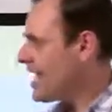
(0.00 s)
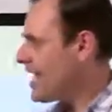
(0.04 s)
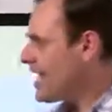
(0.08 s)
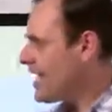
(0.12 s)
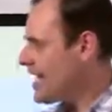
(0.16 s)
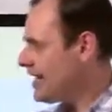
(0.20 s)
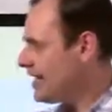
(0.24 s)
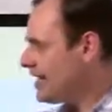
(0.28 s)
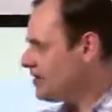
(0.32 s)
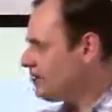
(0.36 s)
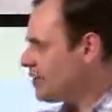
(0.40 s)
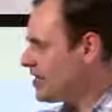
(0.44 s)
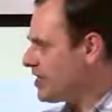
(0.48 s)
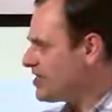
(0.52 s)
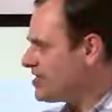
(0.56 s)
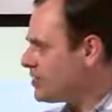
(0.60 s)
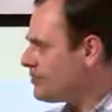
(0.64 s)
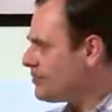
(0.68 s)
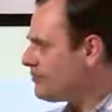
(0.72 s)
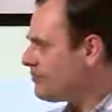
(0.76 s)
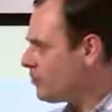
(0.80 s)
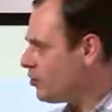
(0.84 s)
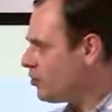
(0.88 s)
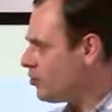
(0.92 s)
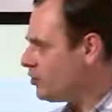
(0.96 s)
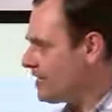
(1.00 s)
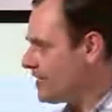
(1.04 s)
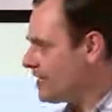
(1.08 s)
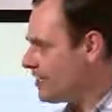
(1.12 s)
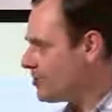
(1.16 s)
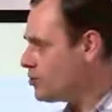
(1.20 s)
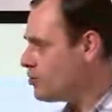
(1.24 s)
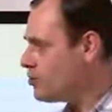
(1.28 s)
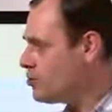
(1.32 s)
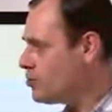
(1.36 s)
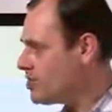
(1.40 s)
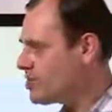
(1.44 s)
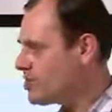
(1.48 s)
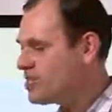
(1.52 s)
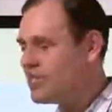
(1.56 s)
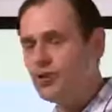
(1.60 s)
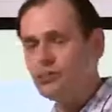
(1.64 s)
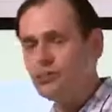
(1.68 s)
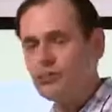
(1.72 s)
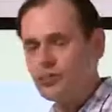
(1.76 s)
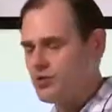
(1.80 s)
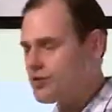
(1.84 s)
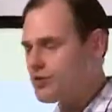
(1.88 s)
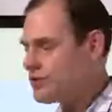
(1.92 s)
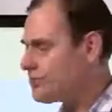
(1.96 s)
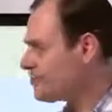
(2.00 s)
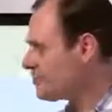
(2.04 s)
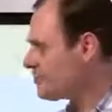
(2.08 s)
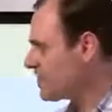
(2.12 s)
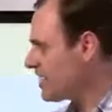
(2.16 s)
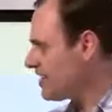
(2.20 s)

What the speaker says: And by default, it uses numbers.